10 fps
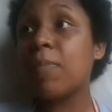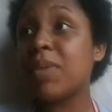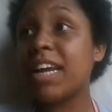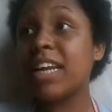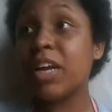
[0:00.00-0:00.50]

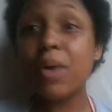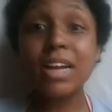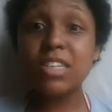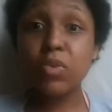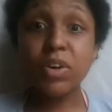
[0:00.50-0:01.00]
And no, I
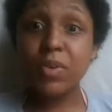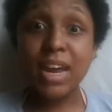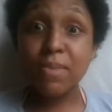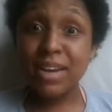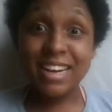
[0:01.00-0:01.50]
don't
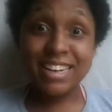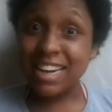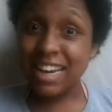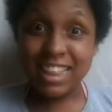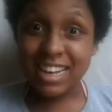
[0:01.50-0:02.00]
regret being an
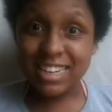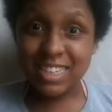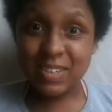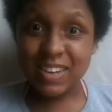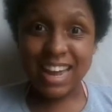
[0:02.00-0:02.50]
atheist,
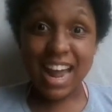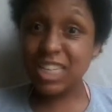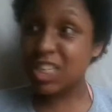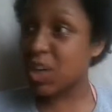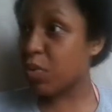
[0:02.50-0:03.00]
okay? I
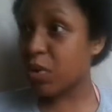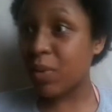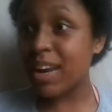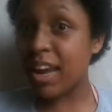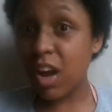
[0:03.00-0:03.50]
don't
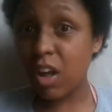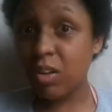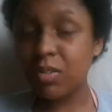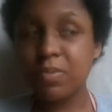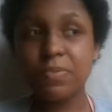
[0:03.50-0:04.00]
regret at
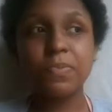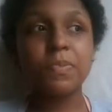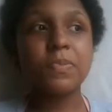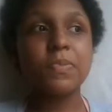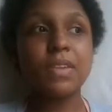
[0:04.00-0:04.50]
all.
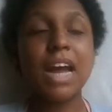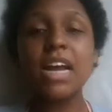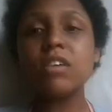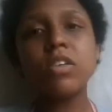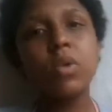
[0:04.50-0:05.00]
I
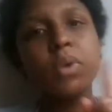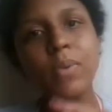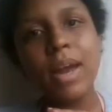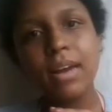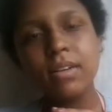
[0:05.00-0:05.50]
also don't
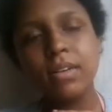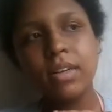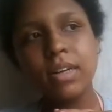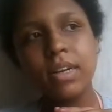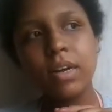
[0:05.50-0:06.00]
regret,
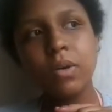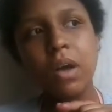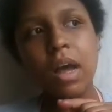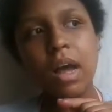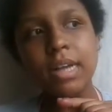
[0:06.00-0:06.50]

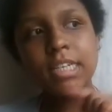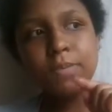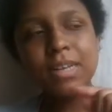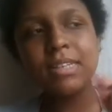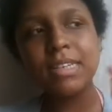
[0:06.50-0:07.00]

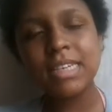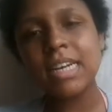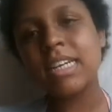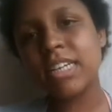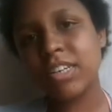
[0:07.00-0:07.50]
spending
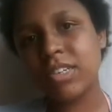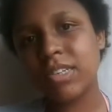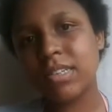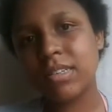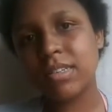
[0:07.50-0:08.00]
10
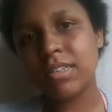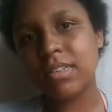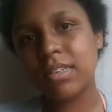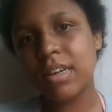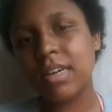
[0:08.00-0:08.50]
years
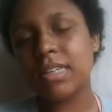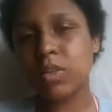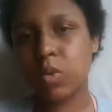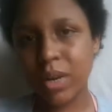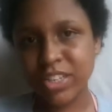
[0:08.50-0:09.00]
as a
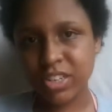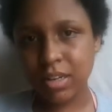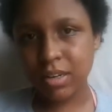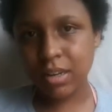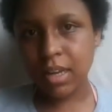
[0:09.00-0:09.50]

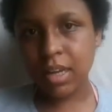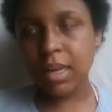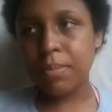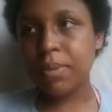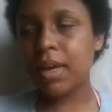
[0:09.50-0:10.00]
Christian,
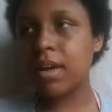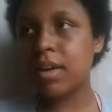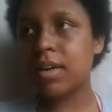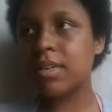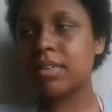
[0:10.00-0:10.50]

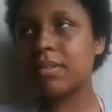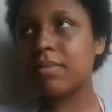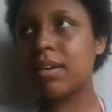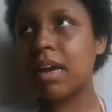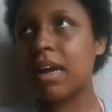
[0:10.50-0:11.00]
because
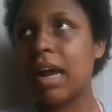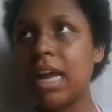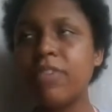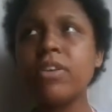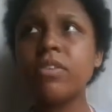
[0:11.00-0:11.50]

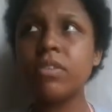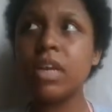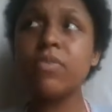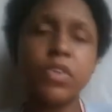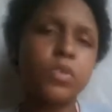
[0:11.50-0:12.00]
even
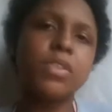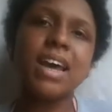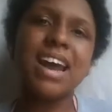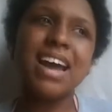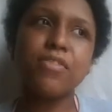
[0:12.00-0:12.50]
through that
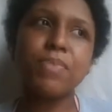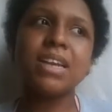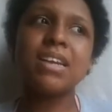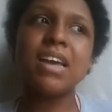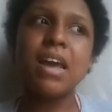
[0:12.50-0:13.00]
I've been,